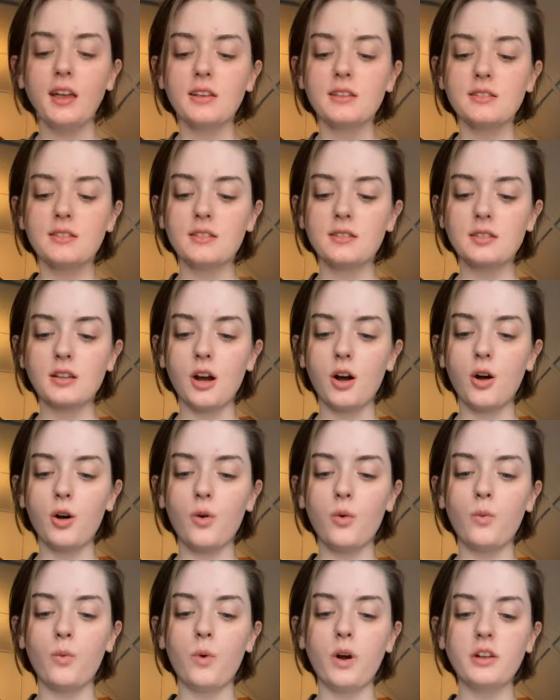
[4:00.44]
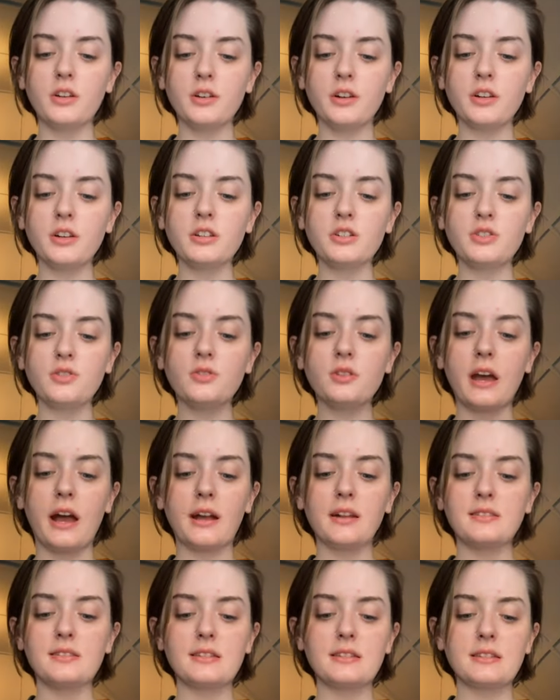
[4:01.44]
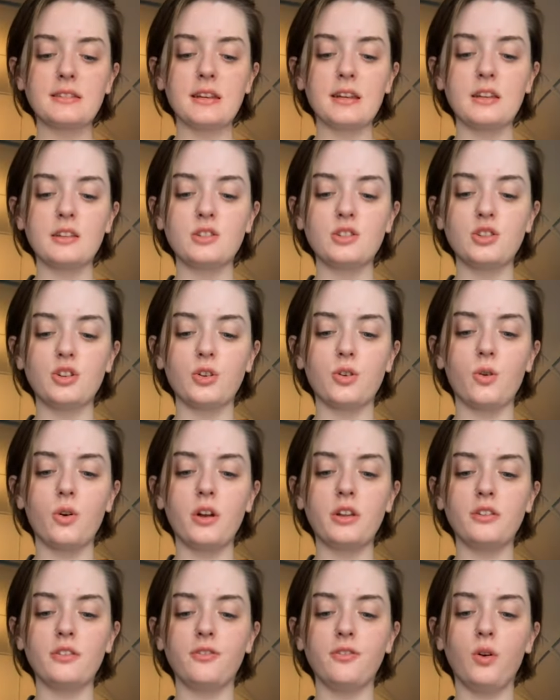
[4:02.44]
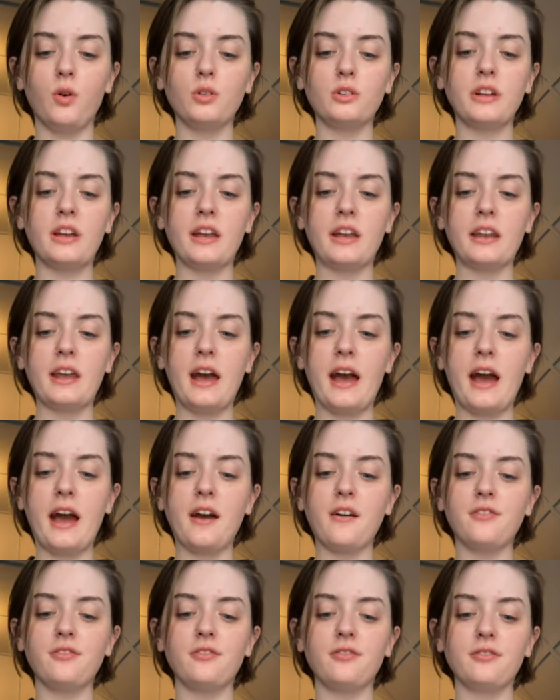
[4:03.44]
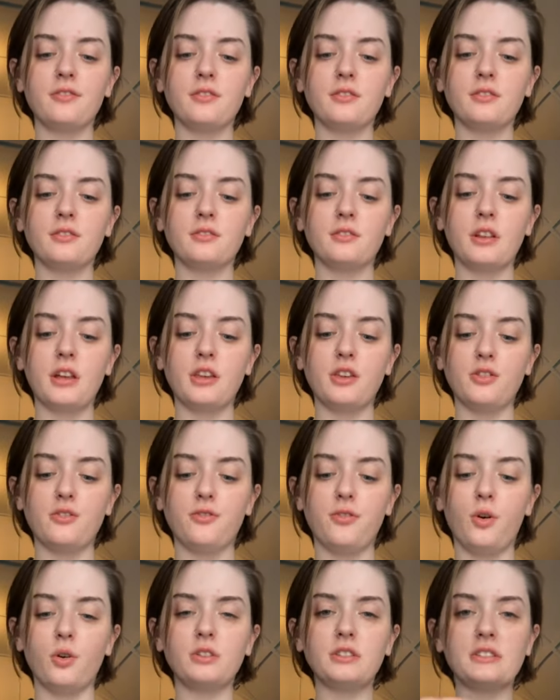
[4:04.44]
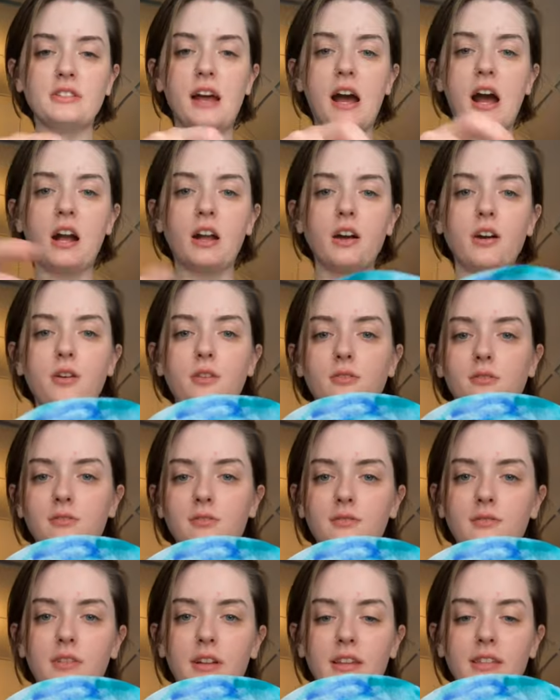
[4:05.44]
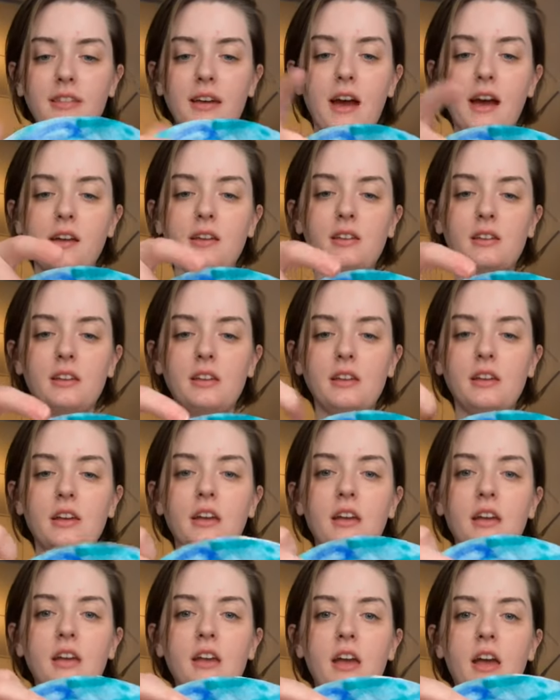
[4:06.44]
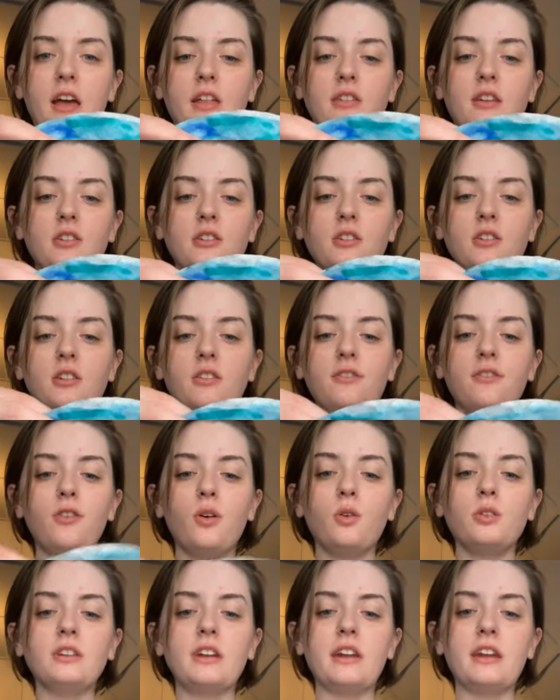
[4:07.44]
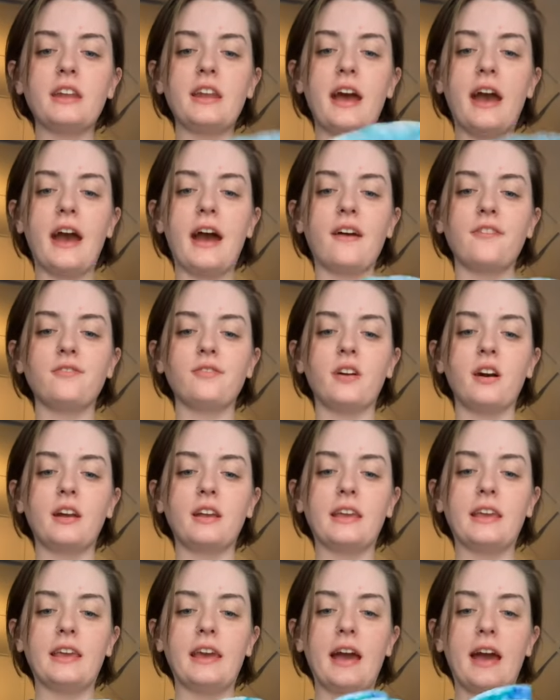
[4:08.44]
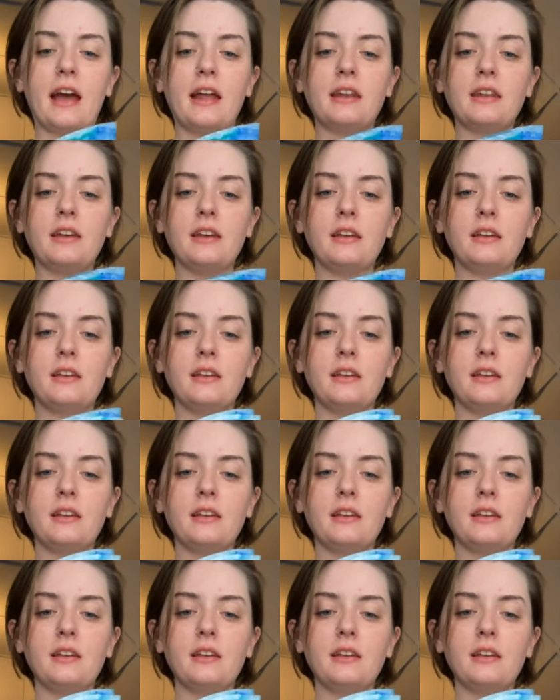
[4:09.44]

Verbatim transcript: So what you're gonna do next is you're going to fold it in half, like you fold a taco, like that. And then you're gonna fold it in half again.